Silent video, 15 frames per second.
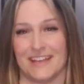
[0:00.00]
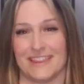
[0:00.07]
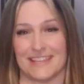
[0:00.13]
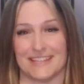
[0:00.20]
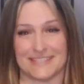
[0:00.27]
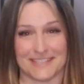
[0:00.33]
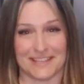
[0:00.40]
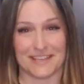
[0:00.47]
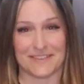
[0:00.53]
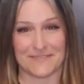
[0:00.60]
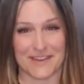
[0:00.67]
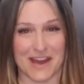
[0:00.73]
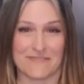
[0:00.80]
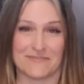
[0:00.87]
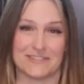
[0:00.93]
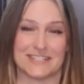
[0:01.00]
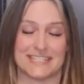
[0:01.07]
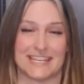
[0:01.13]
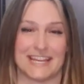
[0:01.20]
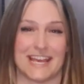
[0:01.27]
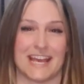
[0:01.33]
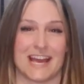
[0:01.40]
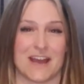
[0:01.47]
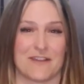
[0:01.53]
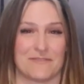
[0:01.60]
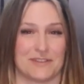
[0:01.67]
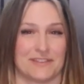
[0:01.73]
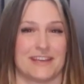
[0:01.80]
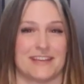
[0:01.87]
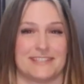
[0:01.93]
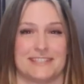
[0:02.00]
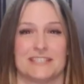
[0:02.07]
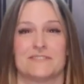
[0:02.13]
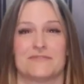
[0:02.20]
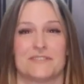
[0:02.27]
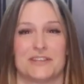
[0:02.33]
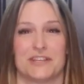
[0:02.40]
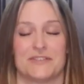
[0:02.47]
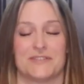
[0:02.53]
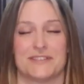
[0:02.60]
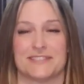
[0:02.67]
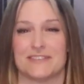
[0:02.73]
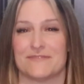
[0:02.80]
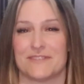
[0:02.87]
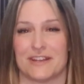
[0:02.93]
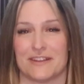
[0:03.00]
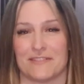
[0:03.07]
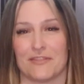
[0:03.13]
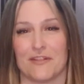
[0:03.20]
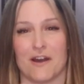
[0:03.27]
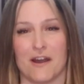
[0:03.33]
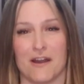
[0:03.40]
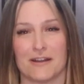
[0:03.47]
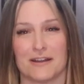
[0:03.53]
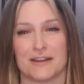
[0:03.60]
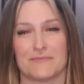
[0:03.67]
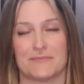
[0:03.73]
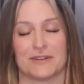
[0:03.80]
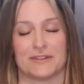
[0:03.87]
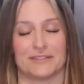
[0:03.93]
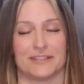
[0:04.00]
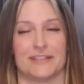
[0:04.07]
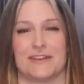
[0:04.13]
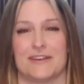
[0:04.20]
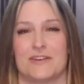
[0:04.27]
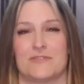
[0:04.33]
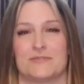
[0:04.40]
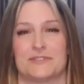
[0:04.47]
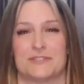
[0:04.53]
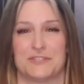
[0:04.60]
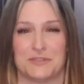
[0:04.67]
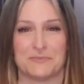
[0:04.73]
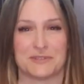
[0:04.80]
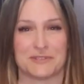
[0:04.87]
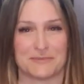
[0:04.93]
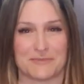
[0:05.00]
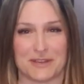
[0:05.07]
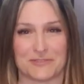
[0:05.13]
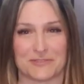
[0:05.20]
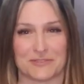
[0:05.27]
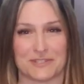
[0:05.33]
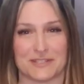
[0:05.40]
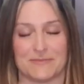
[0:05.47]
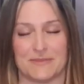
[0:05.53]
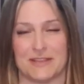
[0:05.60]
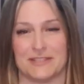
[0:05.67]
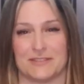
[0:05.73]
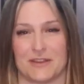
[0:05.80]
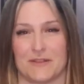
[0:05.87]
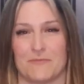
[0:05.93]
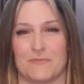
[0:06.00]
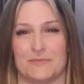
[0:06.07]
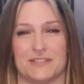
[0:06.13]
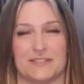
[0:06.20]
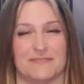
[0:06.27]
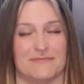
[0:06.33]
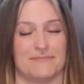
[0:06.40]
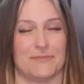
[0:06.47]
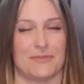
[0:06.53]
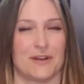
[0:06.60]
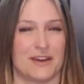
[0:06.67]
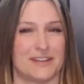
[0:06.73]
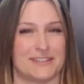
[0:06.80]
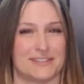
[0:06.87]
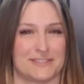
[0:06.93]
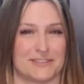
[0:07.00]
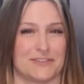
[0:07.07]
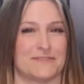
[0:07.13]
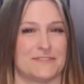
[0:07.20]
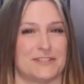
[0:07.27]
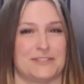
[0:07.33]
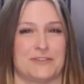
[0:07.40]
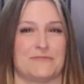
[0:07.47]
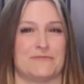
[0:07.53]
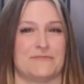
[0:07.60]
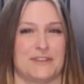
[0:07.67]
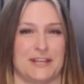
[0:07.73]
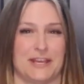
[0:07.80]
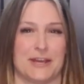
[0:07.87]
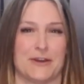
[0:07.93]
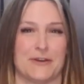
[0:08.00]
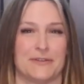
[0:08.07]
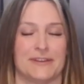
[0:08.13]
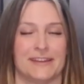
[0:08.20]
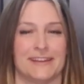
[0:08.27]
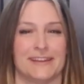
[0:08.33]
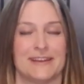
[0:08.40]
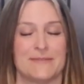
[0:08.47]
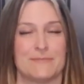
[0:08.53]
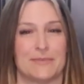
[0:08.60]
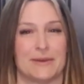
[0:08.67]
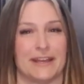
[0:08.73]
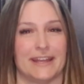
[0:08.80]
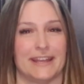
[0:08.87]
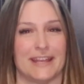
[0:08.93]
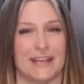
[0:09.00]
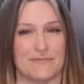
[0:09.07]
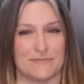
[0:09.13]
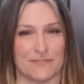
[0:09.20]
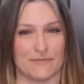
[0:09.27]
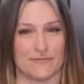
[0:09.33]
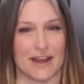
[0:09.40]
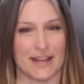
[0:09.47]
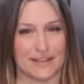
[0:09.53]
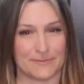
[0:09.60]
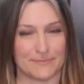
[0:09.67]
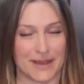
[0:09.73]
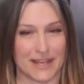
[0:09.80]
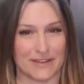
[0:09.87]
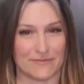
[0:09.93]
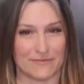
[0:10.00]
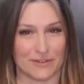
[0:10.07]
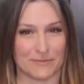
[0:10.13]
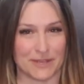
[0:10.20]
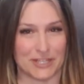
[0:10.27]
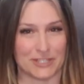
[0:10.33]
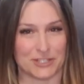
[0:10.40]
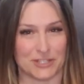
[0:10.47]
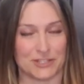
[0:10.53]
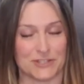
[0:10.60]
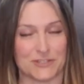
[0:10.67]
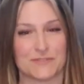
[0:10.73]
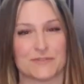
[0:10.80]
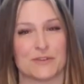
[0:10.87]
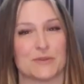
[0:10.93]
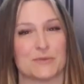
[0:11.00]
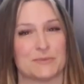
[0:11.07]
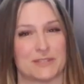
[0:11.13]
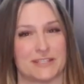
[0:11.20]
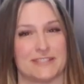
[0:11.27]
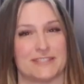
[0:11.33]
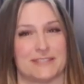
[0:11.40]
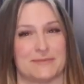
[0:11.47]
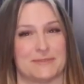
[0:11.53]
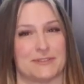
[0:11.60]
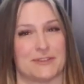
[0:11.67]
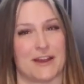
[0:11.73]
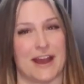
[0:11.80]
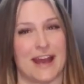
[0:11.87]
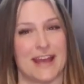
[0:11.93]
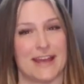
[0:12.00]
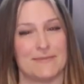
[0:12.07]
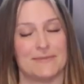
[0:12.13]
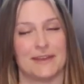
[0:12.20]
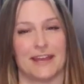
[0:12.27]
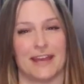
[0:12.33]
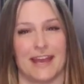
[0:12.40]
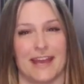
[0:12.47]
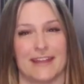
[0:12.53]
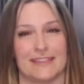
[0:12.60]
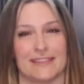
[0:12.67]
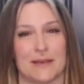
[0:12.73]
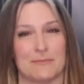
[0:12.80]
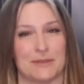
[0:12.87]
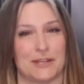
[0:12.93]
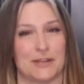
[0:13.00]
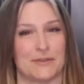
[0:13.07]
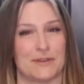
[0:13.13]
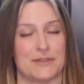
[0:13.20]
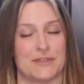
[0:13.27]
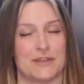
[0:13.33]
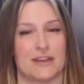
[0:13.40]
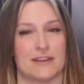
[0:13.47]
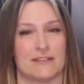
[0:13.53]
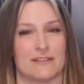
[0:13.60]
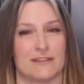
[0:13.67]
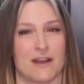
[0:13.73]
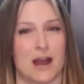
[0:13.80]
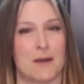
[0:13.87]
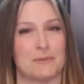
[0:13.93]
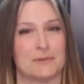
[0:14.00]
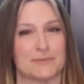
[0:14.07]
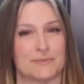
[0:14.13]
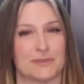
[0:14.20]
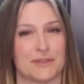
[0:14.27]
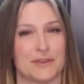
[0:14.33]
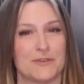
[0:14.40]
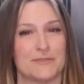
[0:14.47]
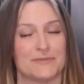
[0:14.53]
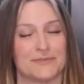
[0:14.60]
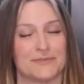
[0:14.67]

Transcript: That's all I've got for today. I realize this video isn't very long, but Glencoe is super special to me, so I thought it deserved its own video. But if you find my information useful, please subscribe and let me know what you think in the comments below.